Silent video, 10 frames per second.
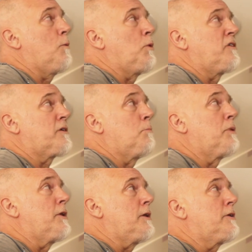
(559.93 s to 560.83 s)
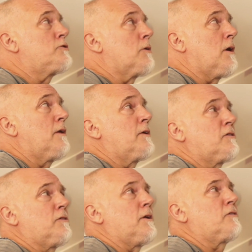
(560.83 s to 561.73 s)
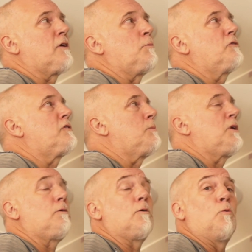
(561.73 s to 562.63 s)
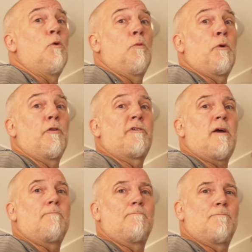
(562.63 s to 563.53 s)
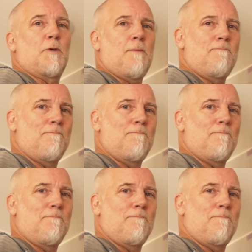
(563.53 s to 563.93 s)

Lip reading: then when it's completely dry, that's the next time you'll see me, we'll pull the tape. Okay.